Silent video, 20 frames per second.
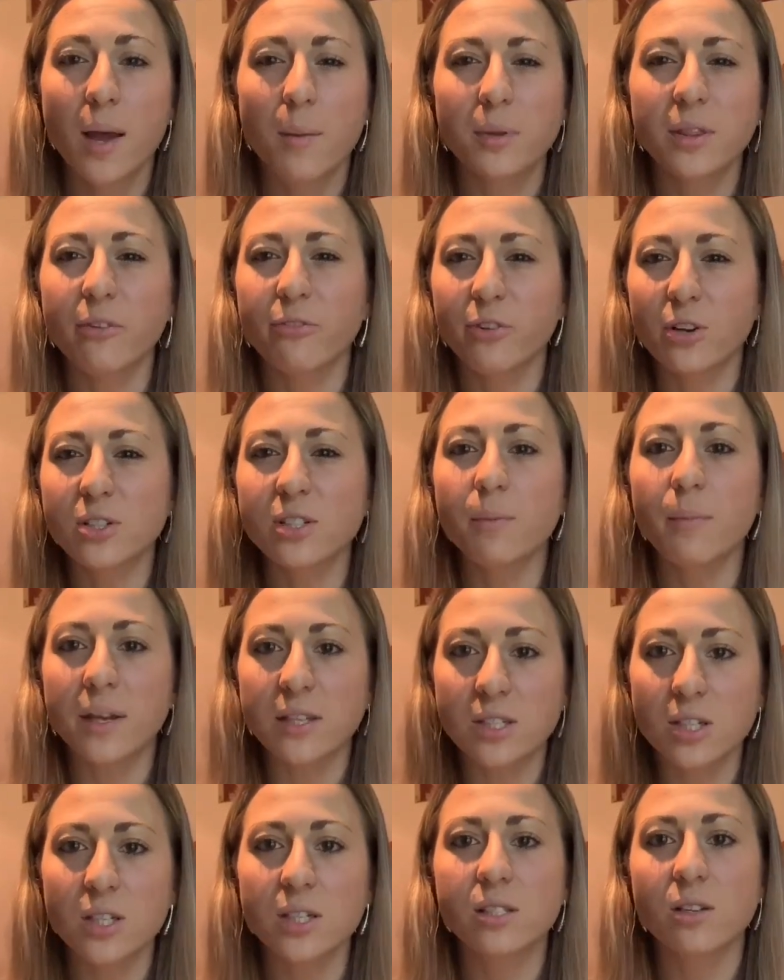But the first
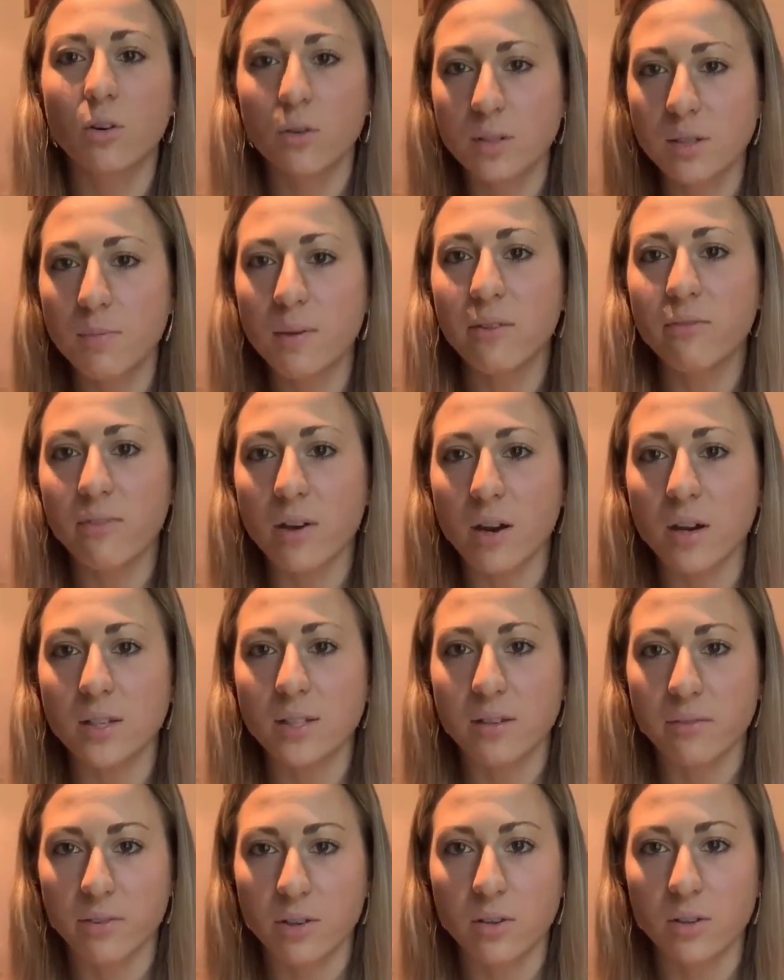semester is going to be very
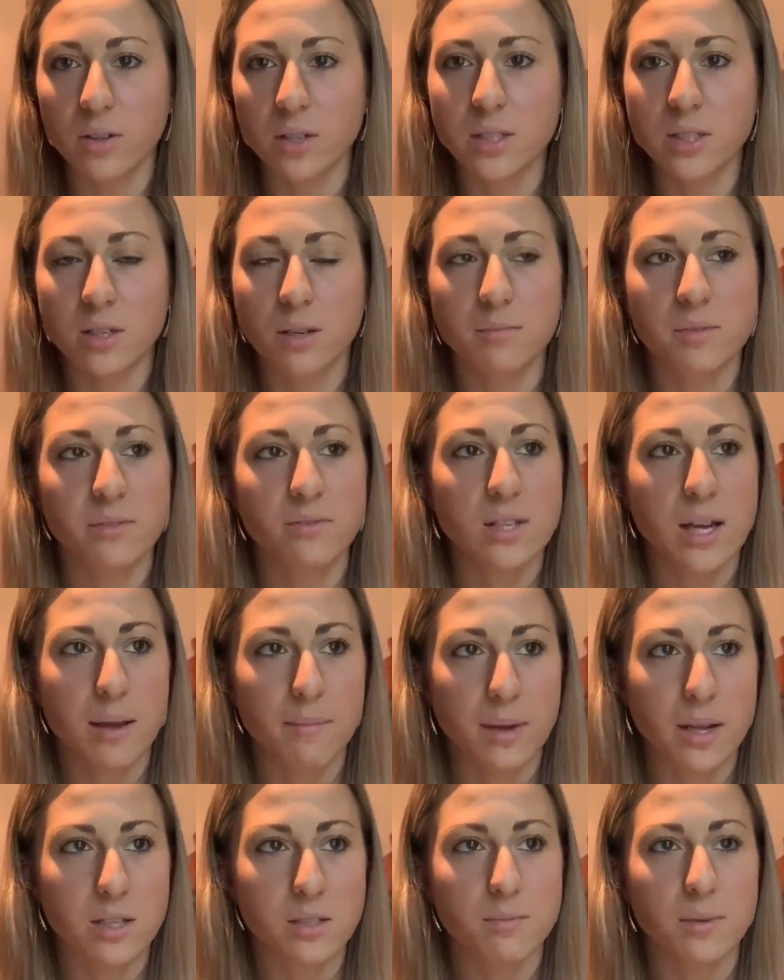difficult in terms of time
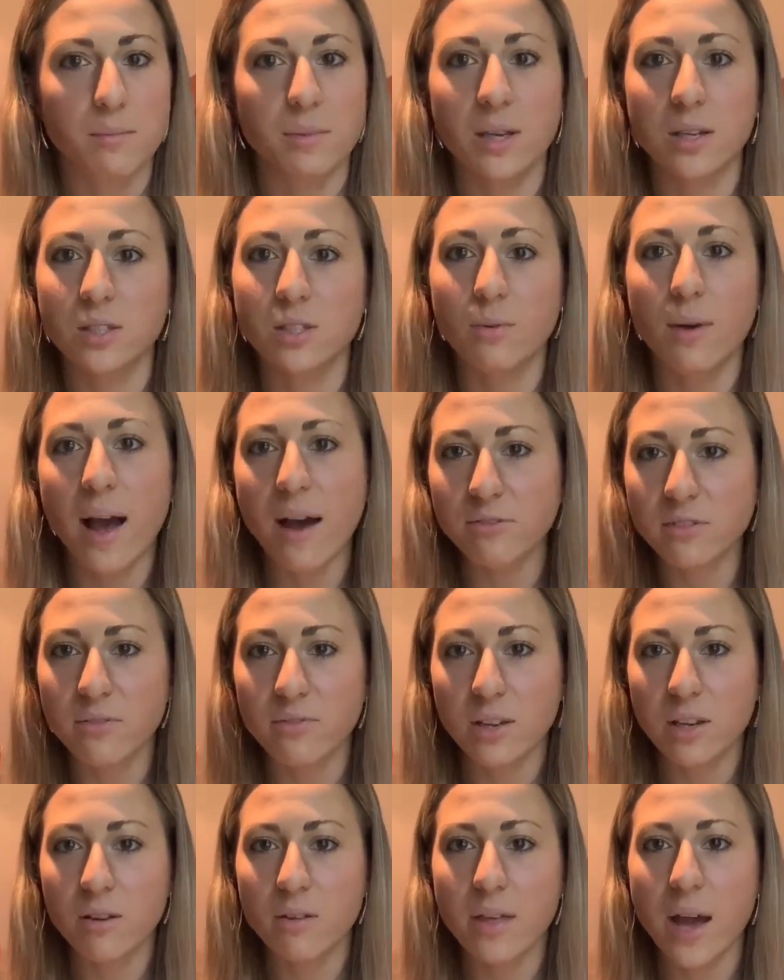management, because you have to
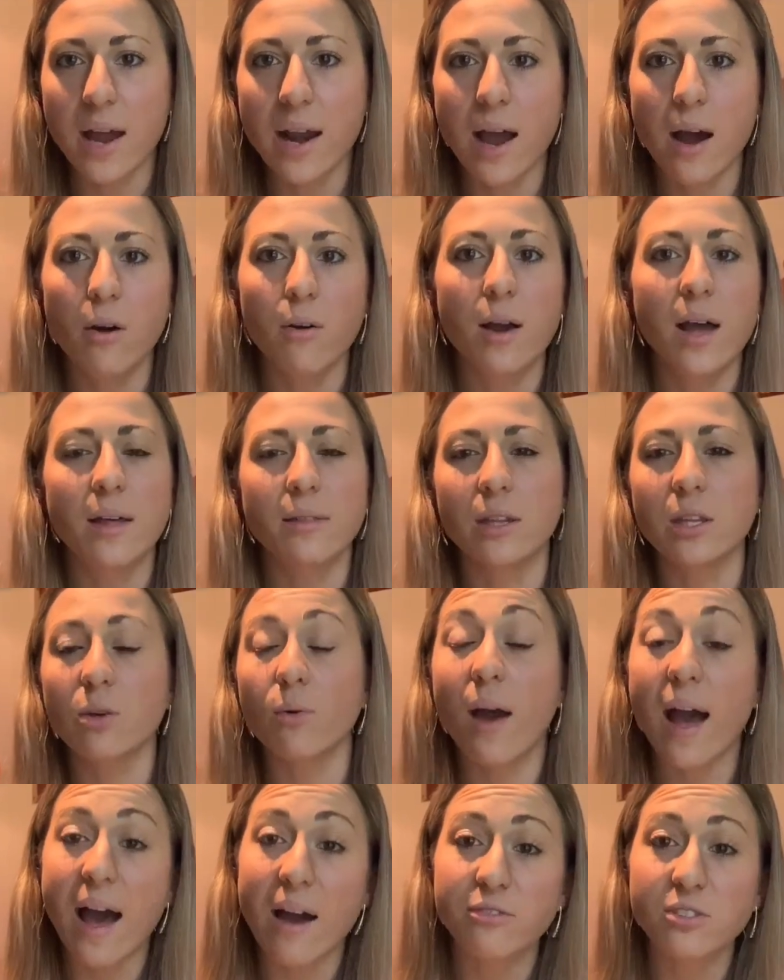figure that out, and then you
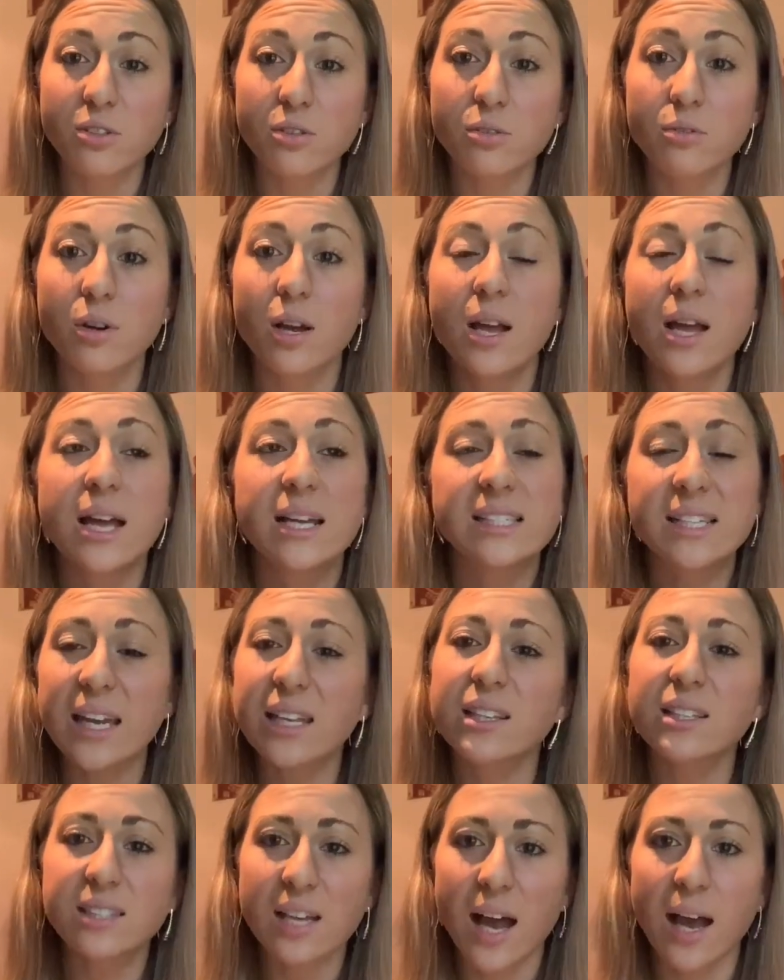have to
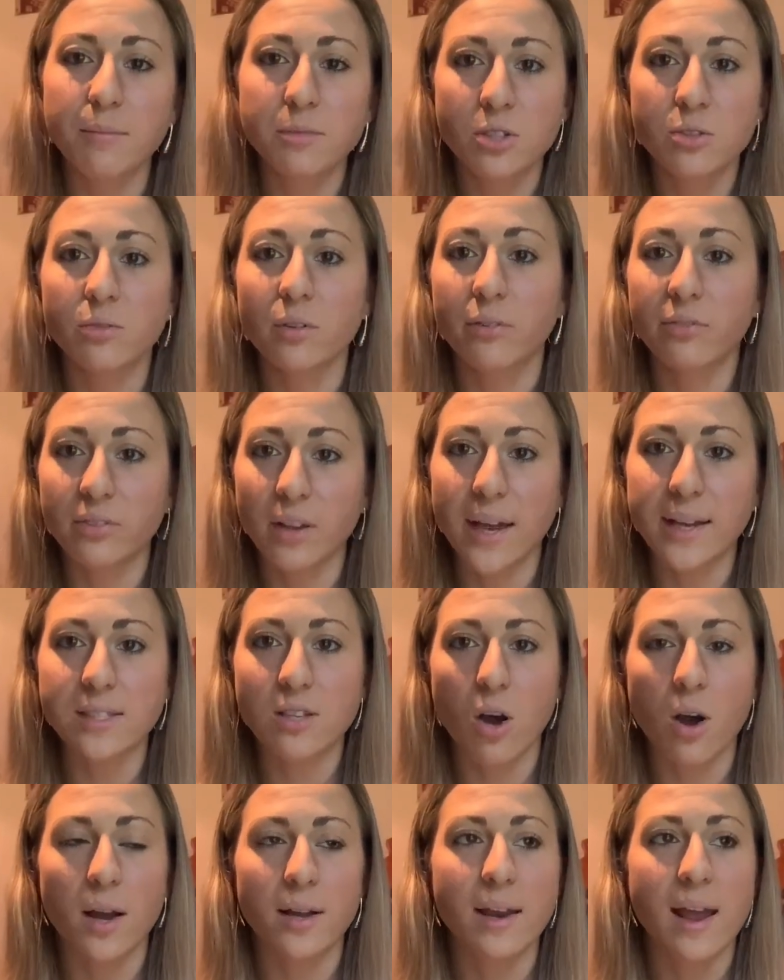take the time to reflect
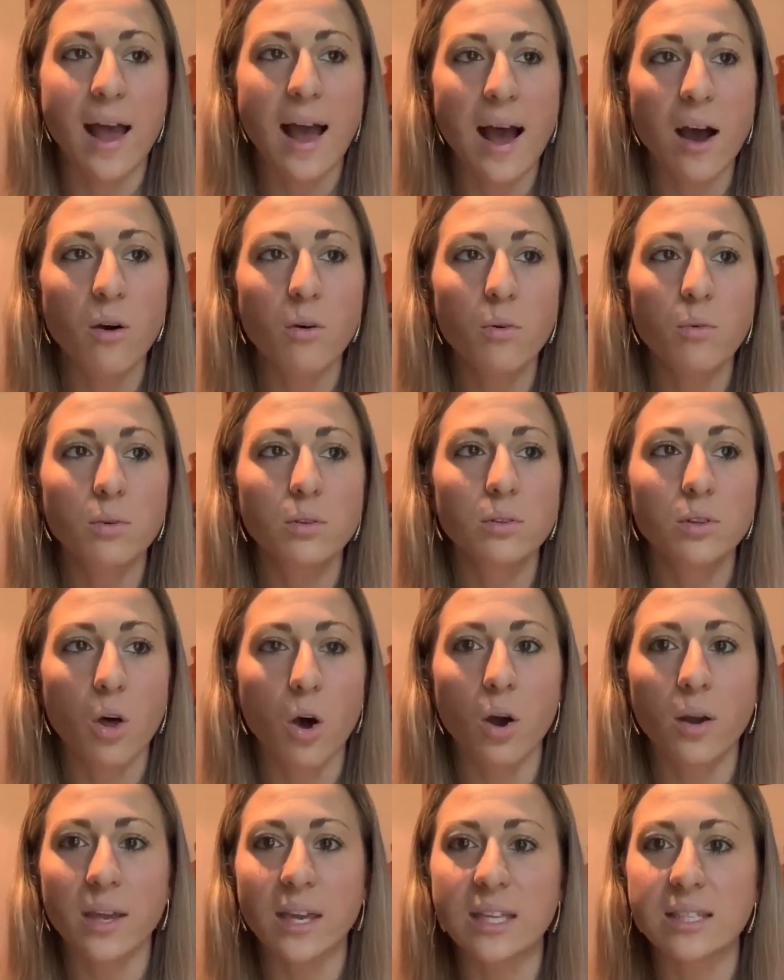on how
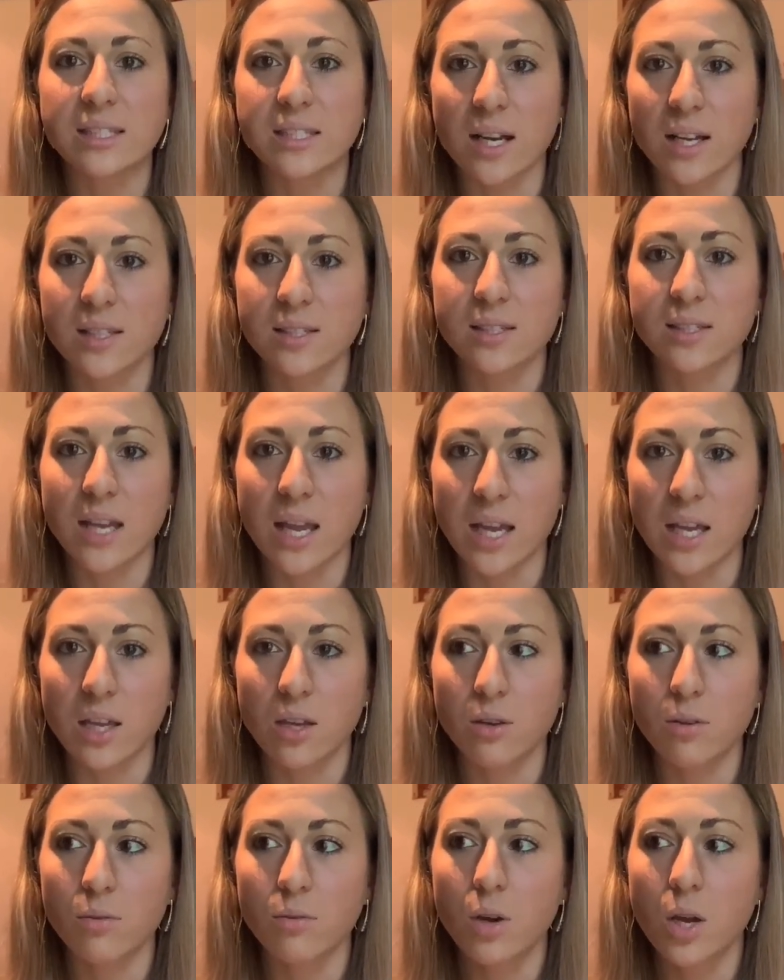long it does take
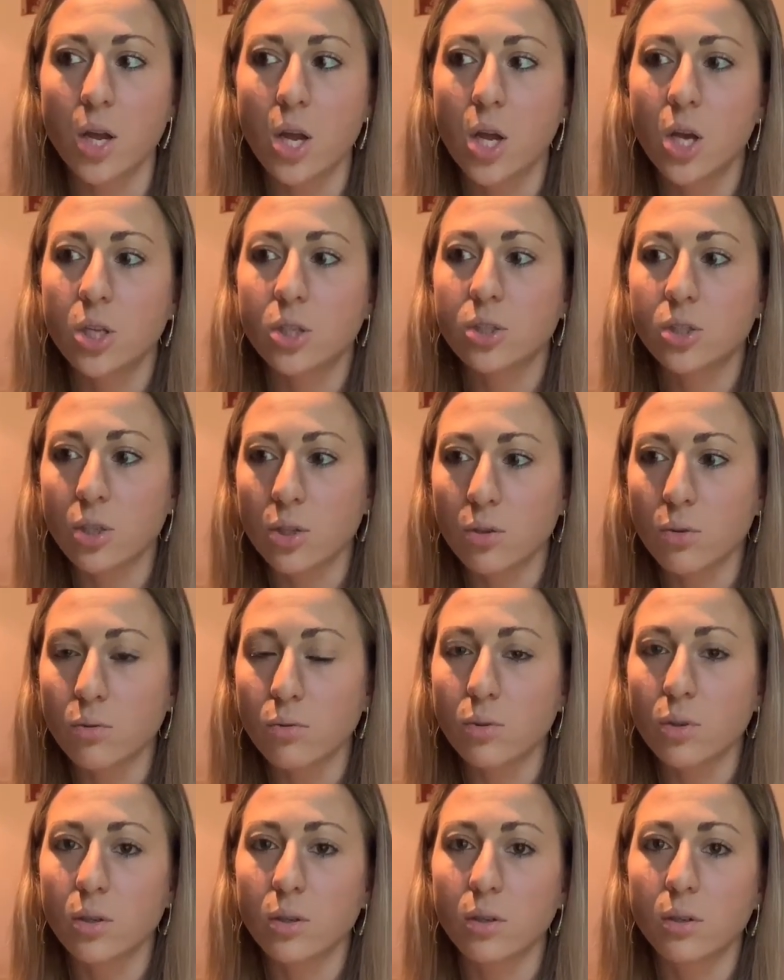you
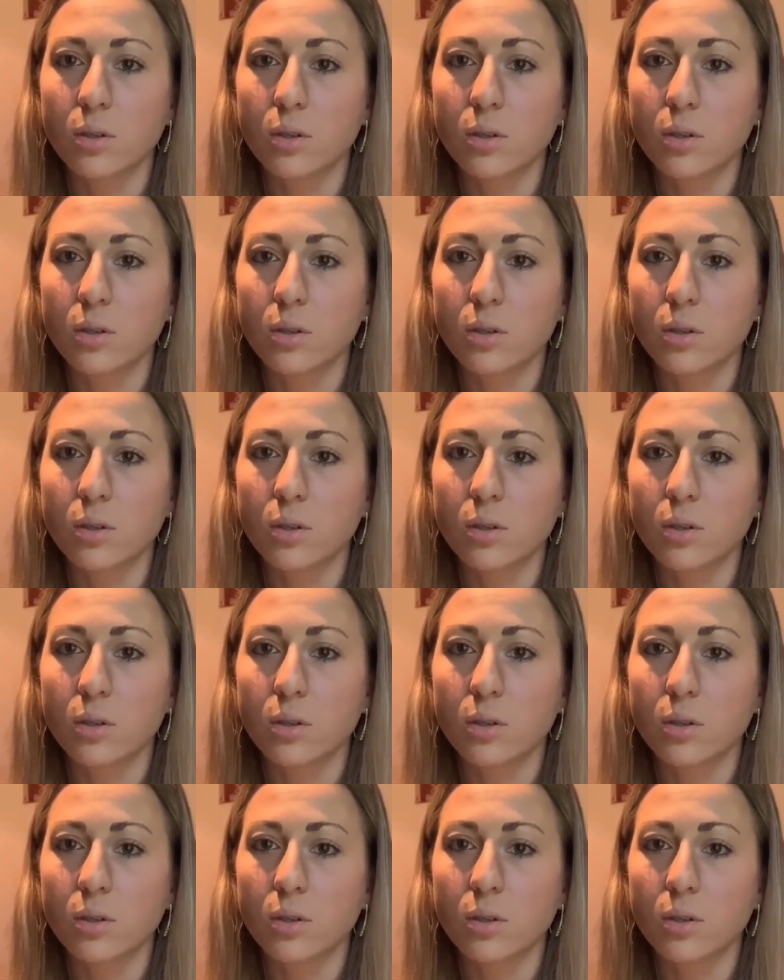to